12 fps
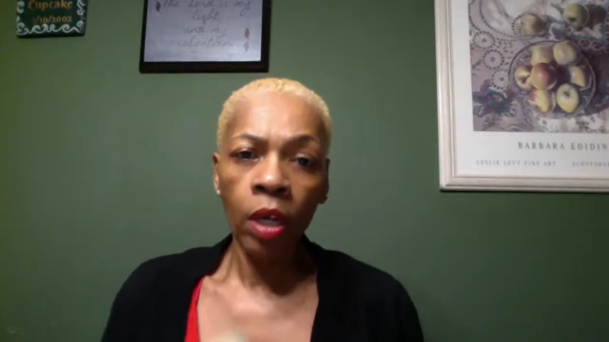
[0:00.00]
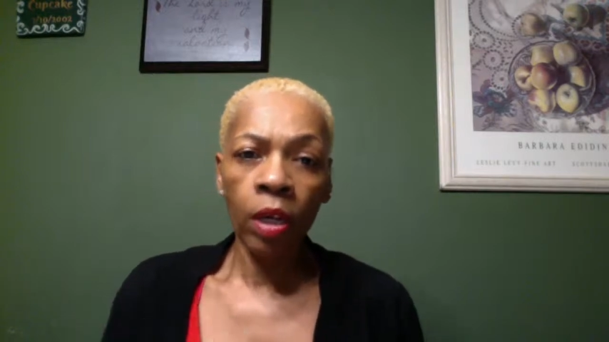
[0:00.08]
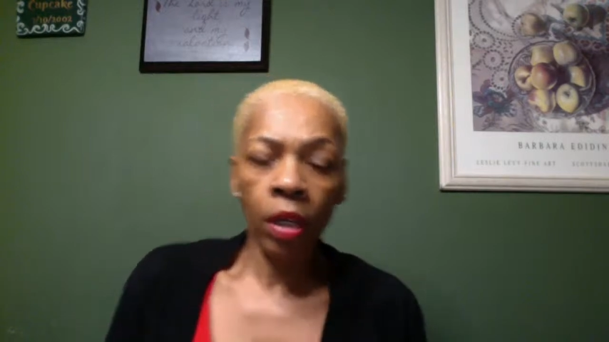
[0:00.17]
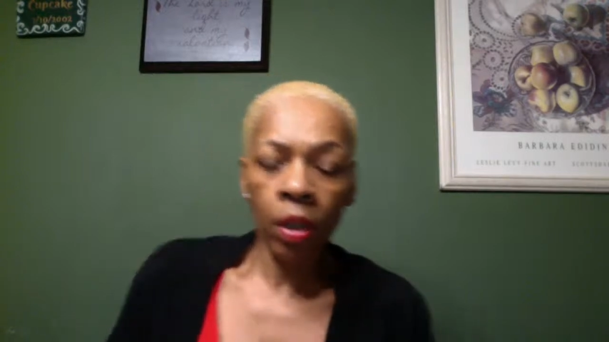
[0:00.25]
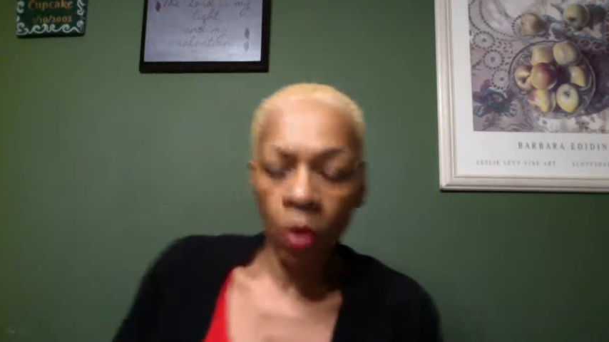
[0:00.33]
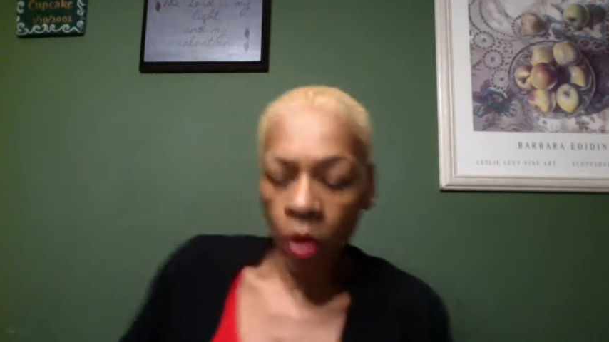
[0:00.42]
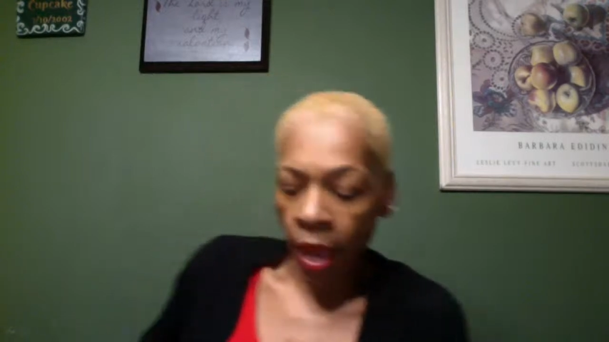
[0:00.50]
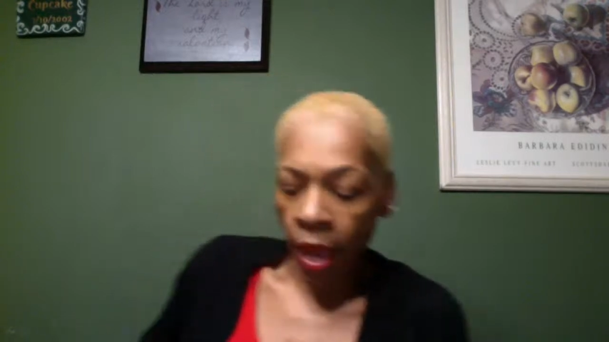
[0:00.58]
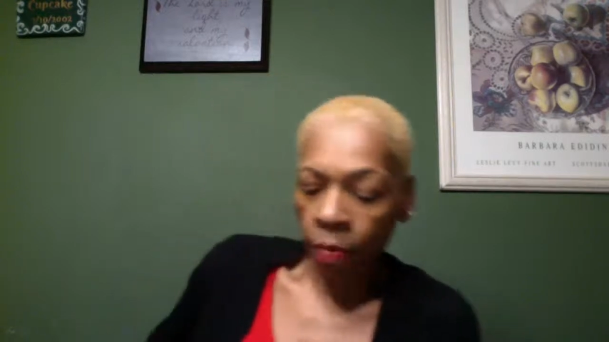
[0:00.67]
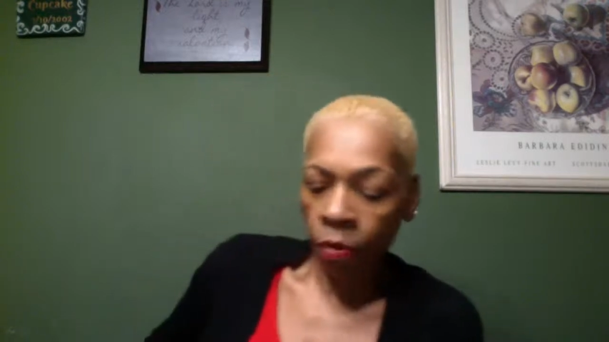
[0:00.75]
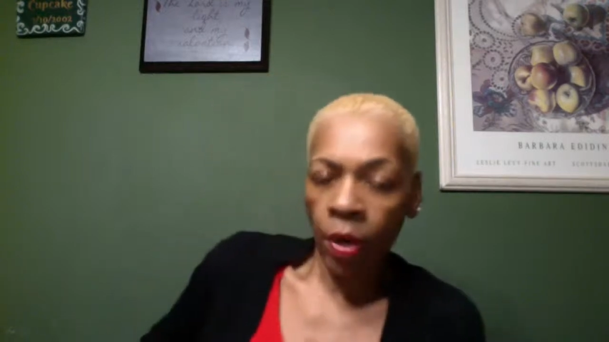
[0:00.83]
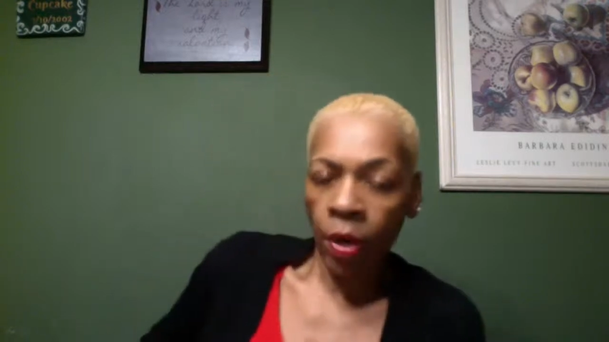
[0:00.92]

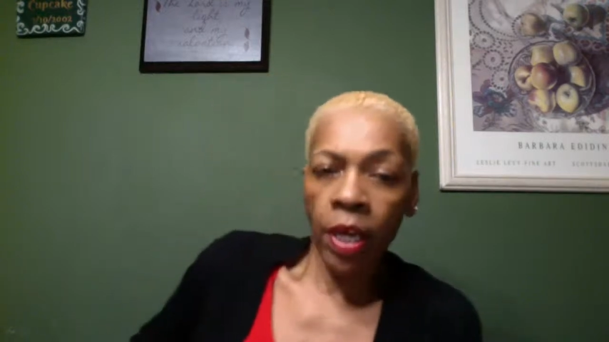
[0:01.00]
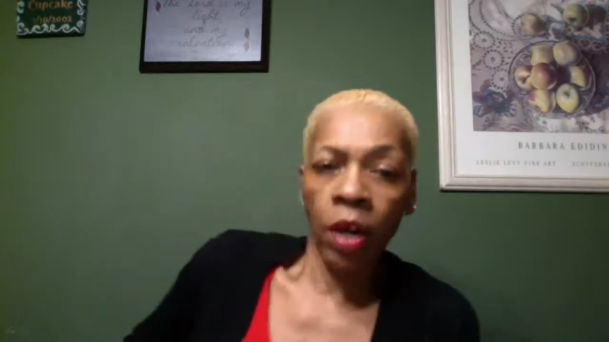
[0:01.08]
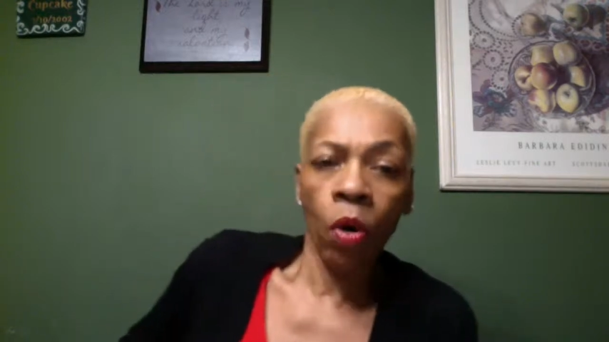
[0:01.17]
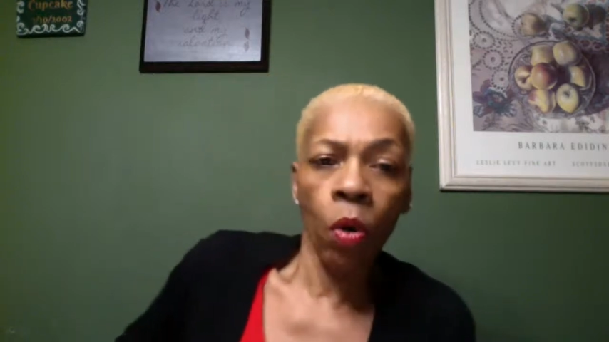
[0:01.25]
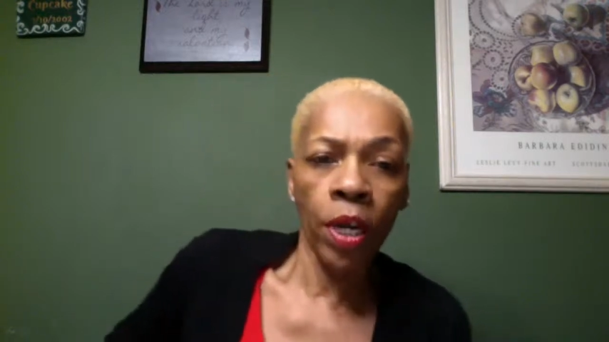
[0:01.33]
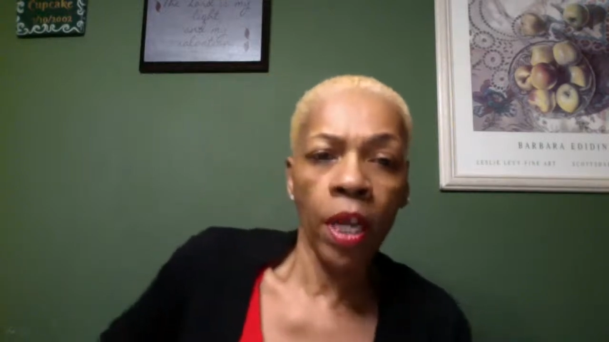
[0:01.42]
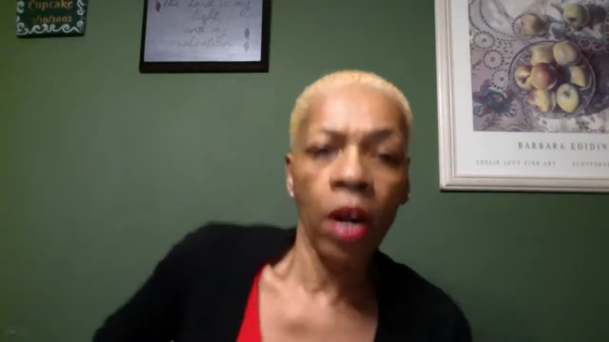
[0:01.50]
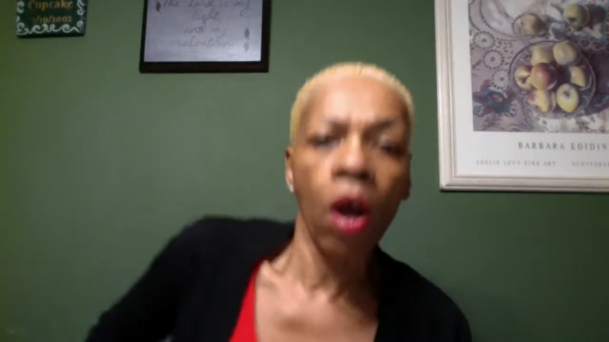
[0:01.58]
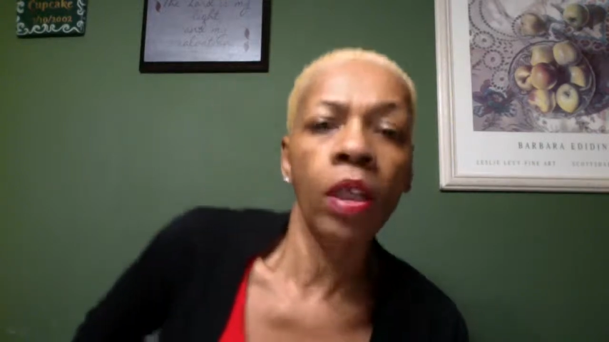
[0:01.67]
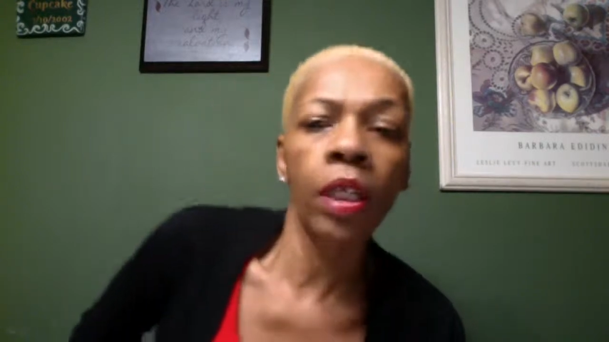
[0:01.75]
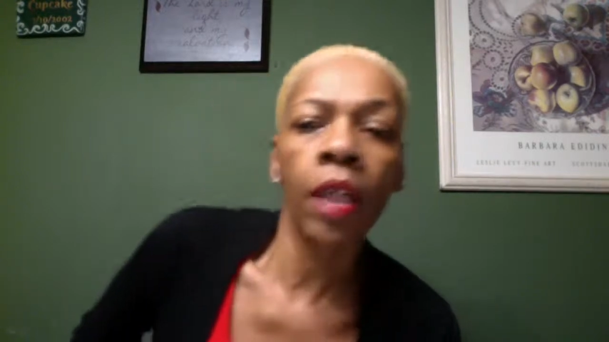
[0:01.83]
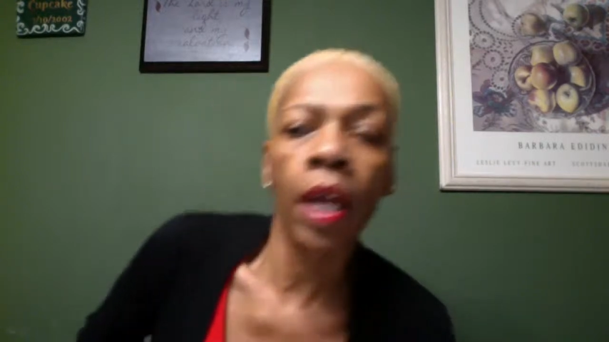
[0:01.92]
collaborate and coordinate
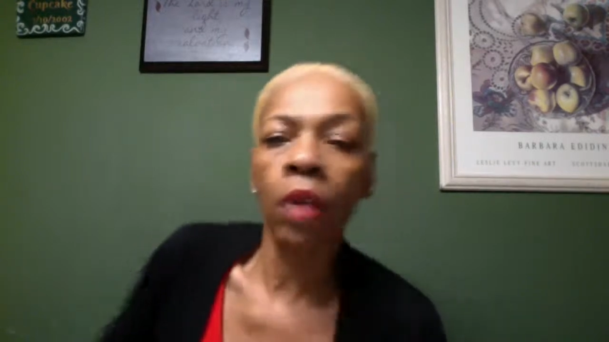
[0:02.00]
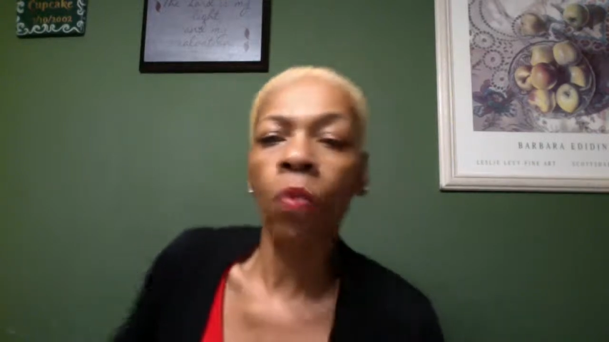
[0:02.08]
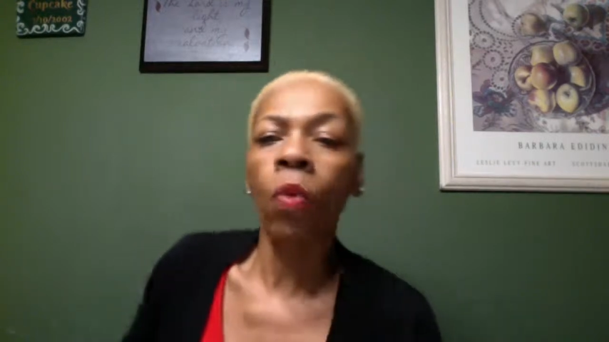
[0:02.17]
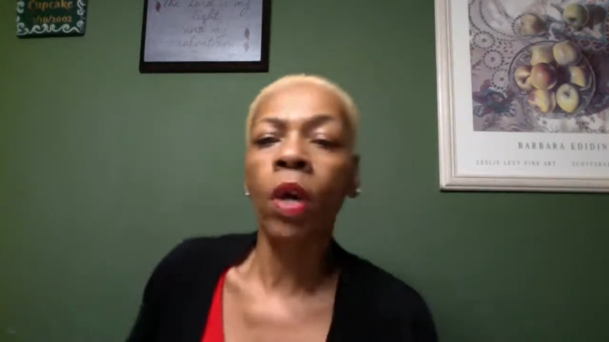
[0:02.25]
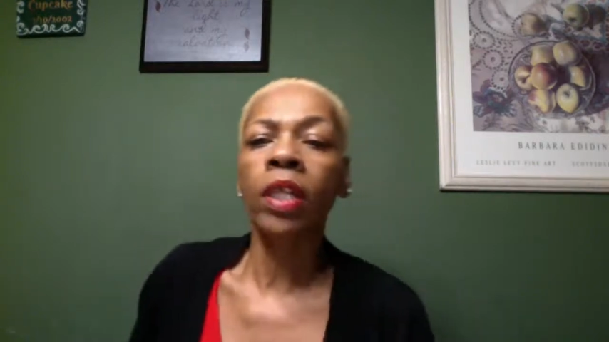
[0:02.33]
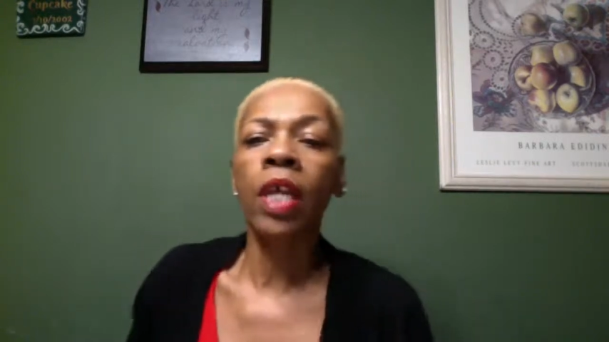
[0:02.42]
all of that in one